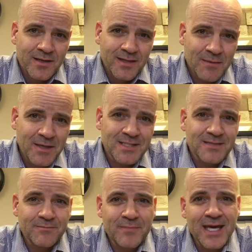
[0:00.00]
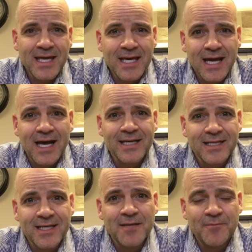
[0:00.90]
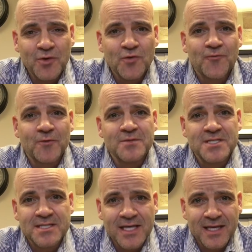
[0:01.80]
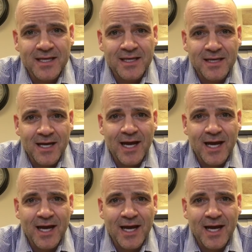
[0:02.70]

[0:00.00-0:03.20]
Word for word: That means may God keep you from sin,